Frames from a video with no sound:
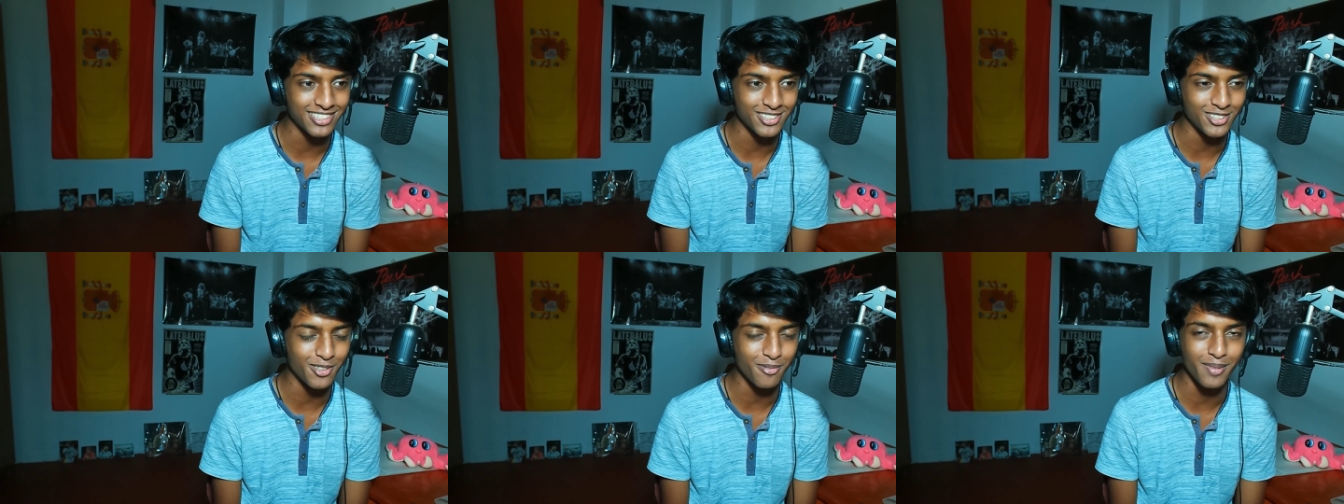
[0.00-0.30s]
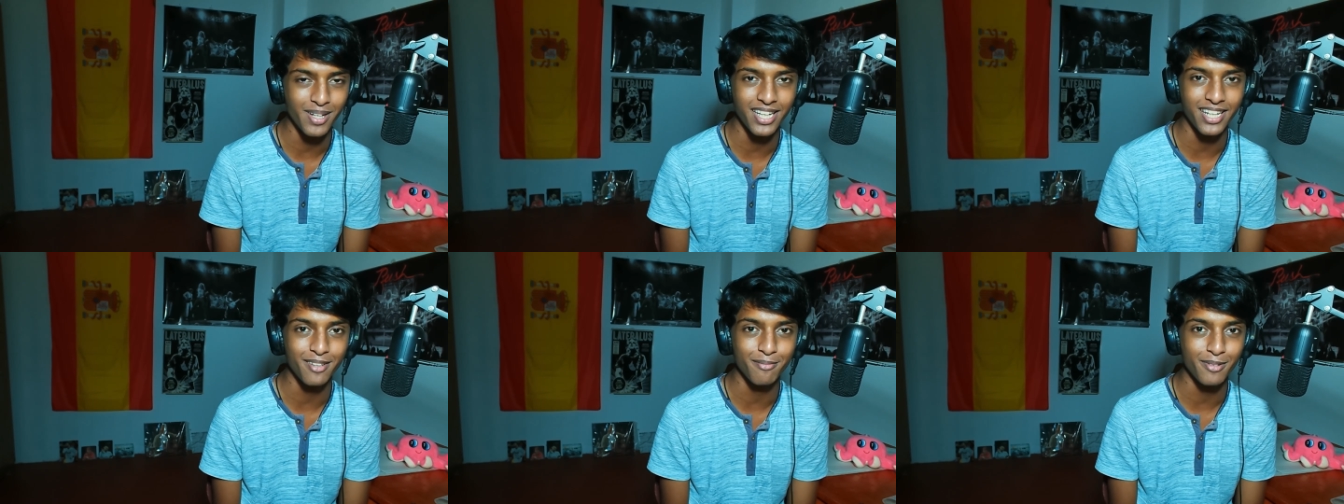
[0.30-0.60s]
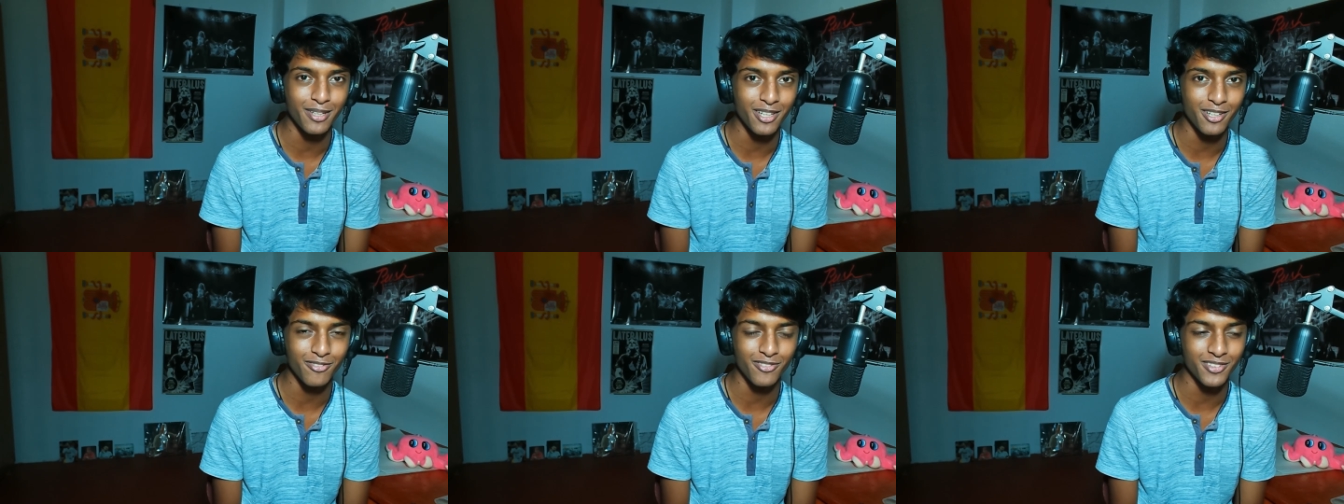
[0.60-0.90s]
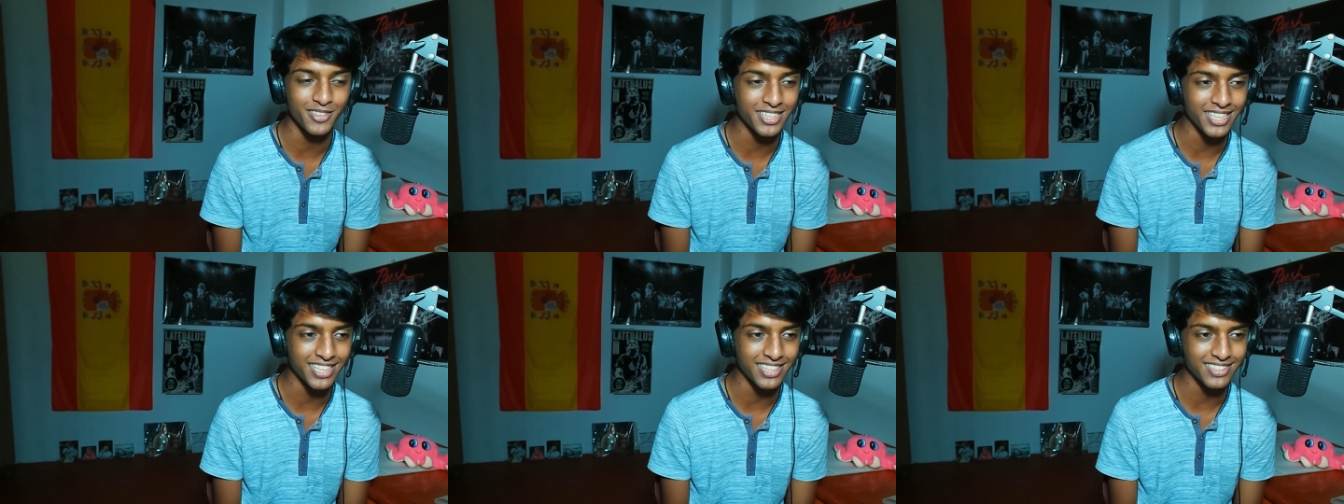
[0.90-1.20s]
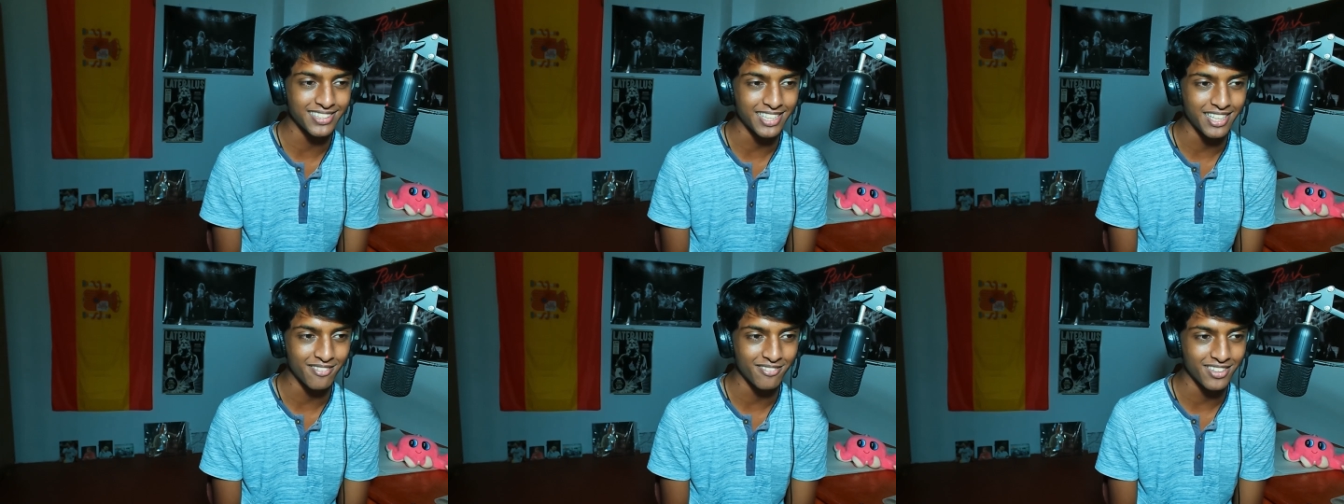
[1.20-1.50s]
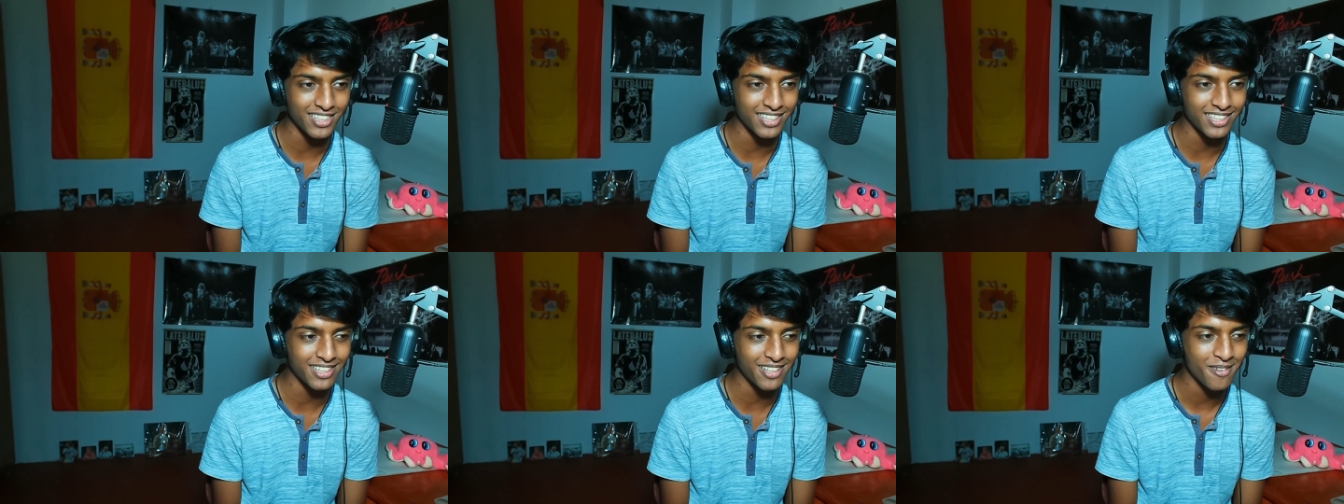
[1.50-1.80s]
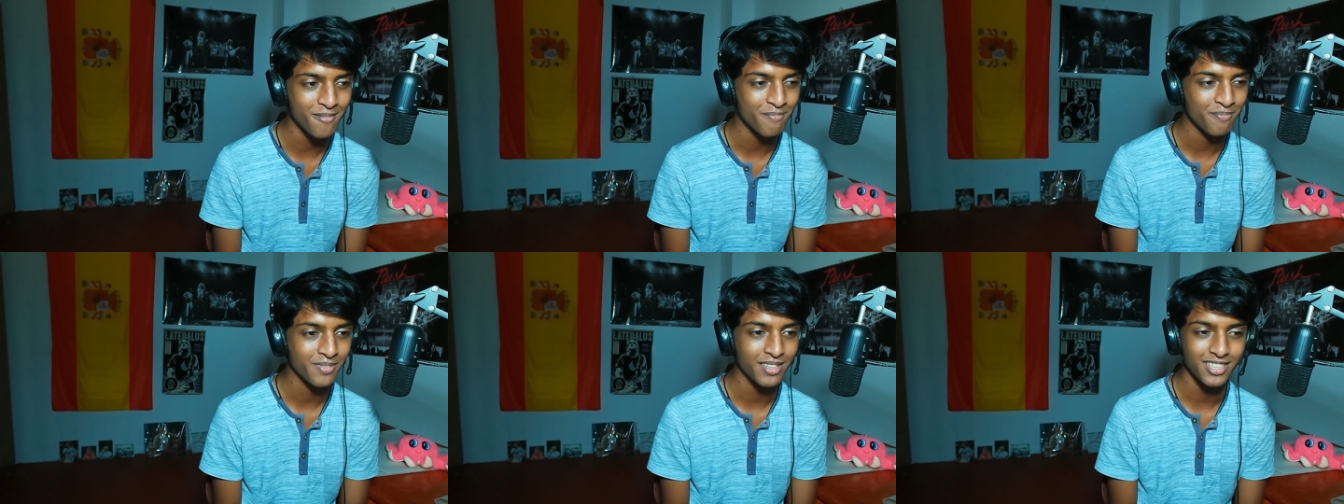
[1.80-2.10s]
so many beautiful things I've learned,
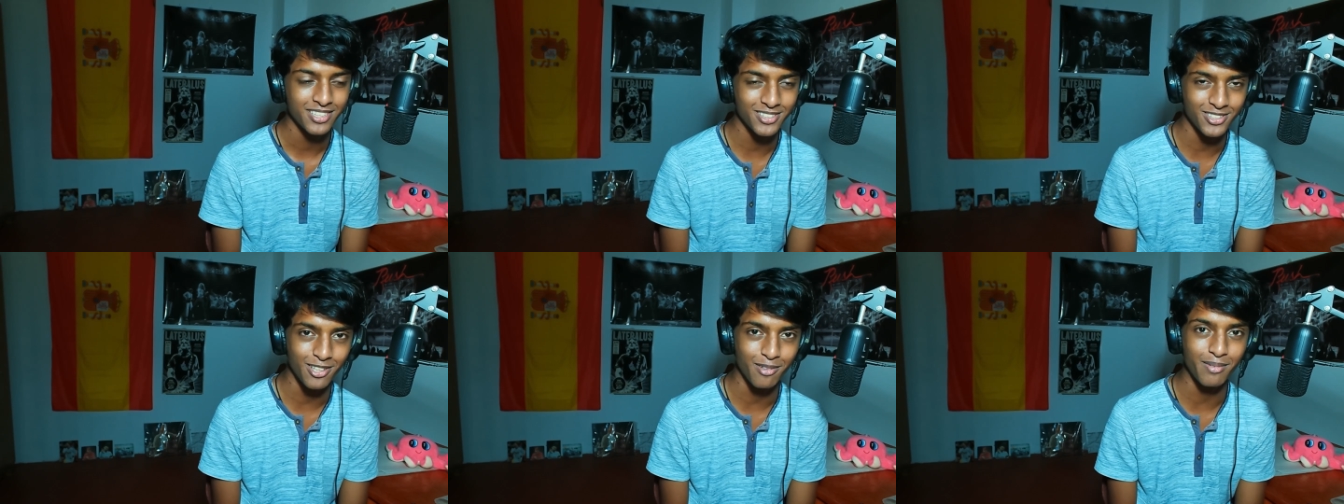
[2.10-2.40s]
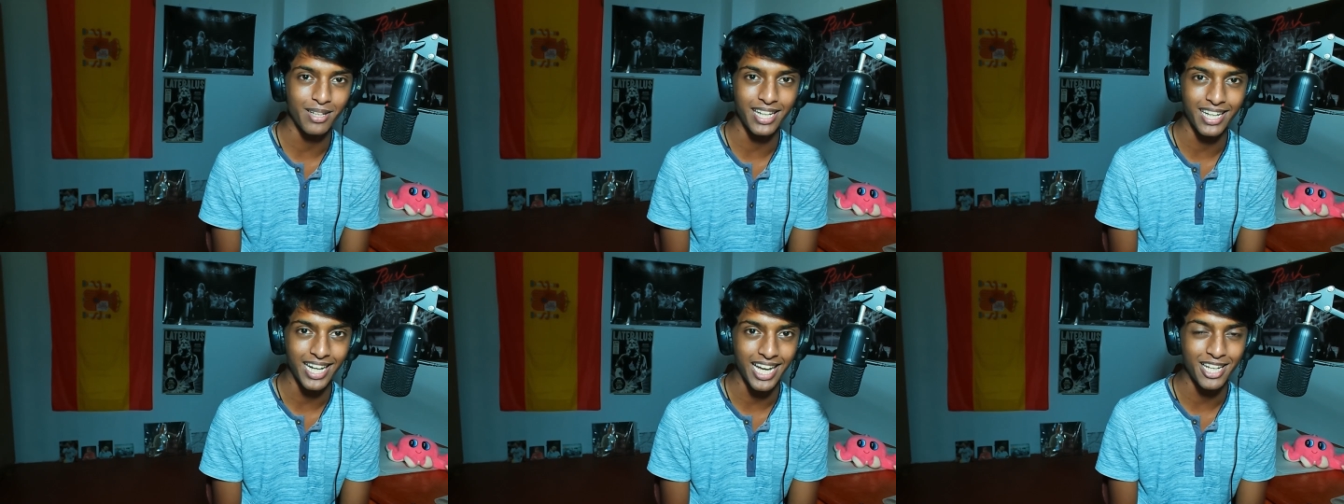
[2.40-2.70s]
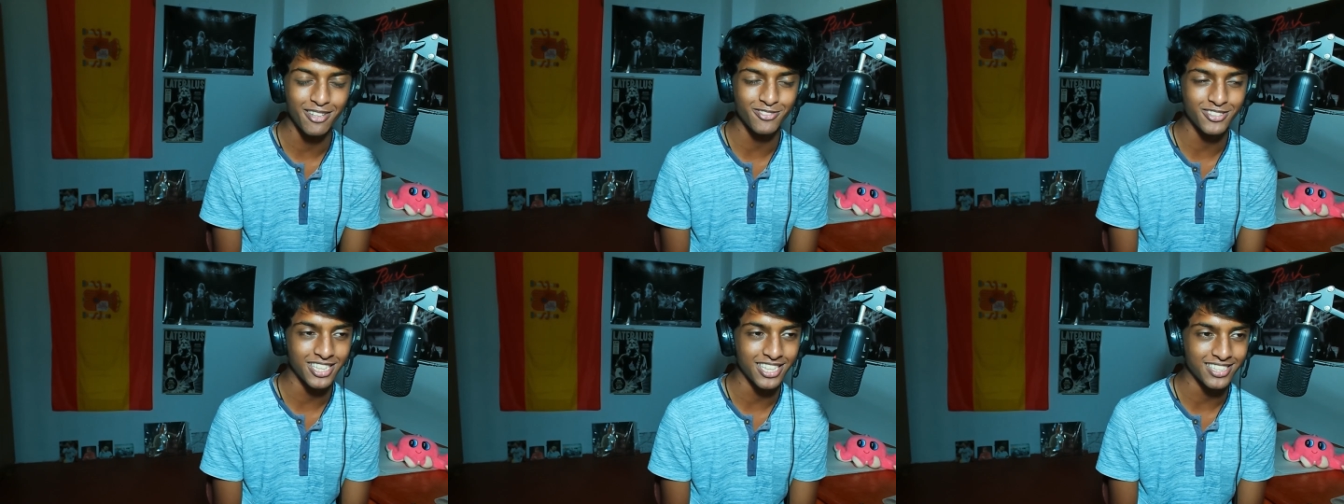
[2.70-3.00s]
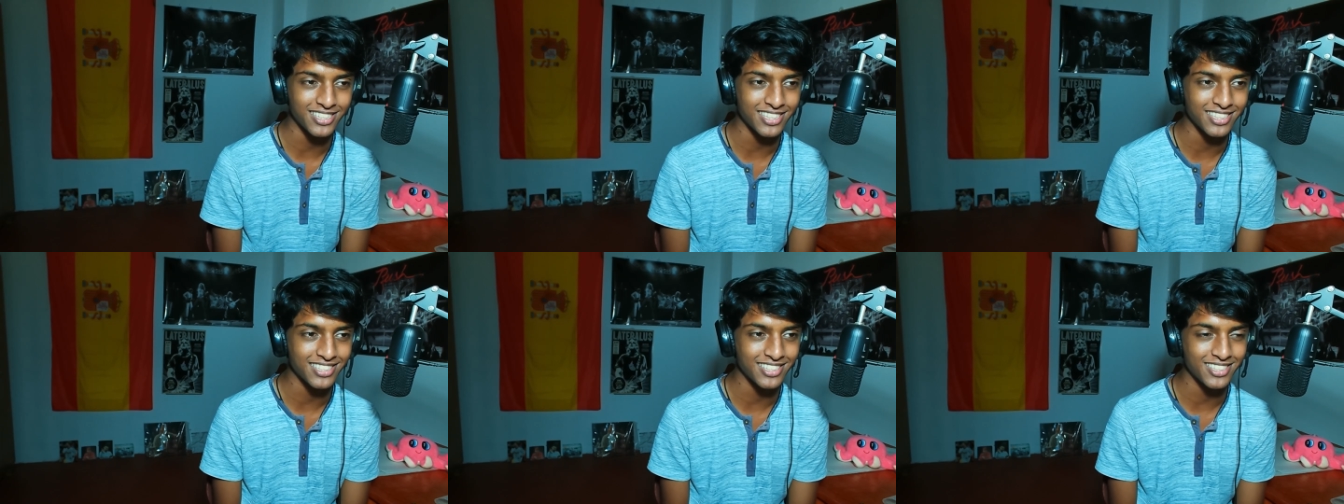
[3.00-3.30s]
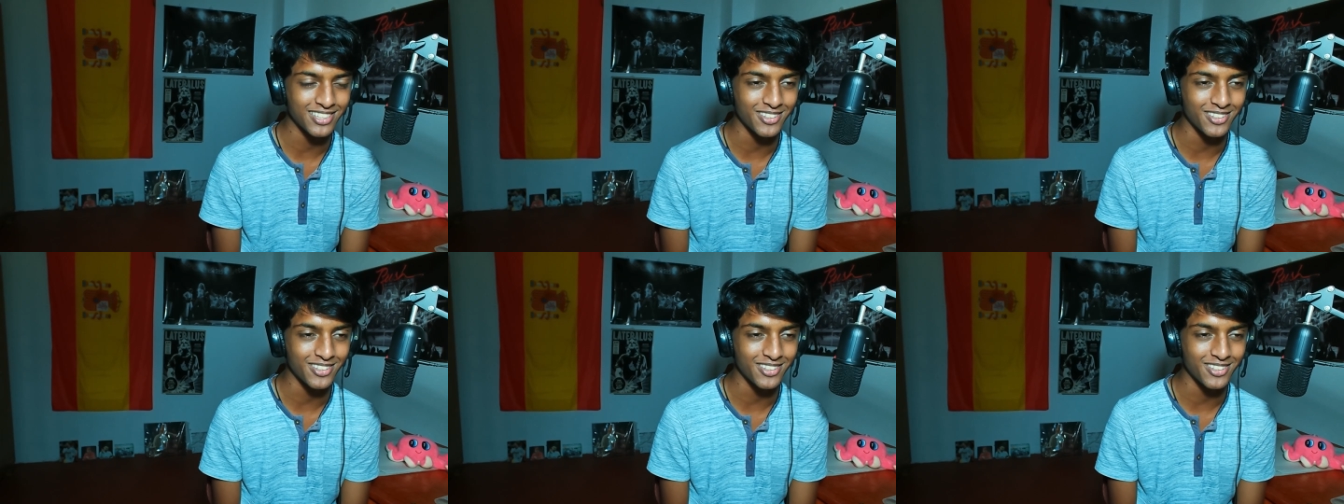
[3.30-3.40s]
so many life lessons.